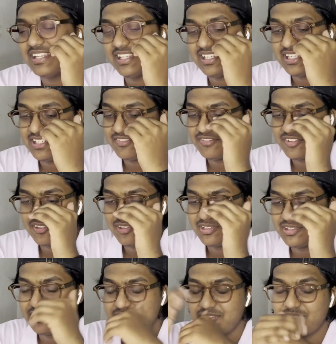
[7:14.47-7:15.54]
I left all
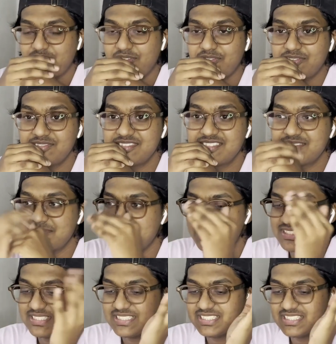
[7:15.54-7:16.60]
those songs,
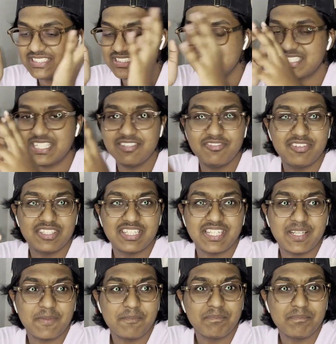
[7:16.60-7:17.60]
messages and everything.